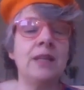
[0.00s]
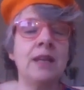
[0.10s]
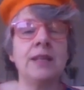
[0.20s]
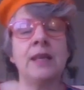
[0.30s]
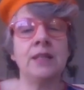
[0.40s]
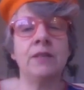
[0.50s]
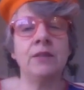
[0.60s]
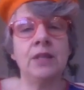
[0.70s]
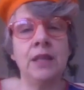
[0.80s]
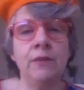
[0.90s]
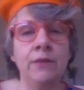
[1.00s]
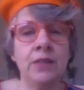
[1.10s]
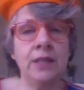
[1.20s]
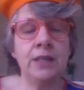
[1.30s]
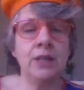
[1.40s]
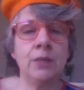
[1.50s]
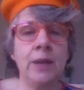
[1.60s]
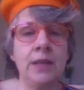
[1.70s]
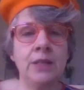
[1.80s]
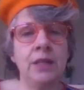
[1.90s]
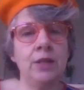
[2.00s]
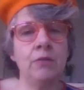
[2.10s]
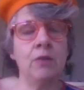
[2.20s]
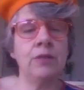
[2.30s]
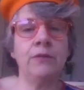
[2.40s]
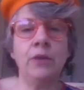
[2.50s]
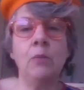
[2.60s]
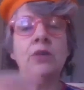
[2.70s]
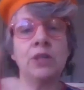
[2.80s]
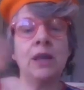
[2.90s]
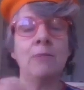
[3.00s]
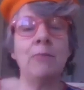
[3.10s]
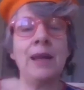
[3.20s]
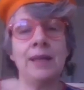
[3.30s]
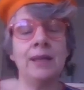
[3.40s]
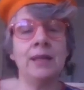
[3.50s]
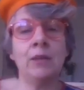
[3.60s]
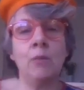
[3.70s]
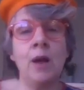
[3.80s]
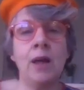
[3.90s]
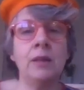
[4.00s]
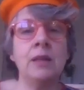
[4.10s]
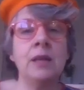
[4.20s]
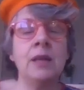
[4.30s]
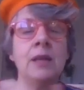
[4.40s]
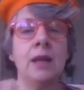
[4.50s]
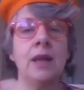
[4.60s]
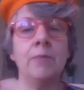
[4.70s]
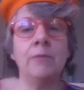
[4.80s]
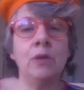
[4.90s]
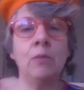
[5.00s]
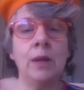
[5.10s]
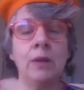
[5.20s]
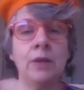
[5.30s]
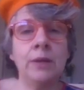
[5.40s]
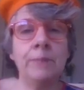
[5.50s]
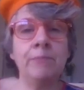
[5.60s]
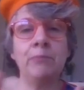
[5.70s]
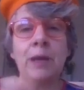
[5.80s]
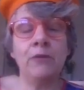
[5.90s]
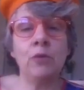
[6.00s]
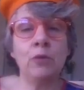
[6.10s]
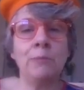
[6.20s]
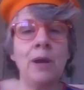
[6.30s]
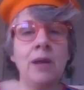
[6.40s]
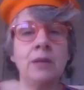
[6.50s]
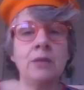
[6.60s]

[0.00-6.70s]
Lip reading: nice activity for 16 to 18-year-olds. If you want to come back in a little while, you're welcome, back 15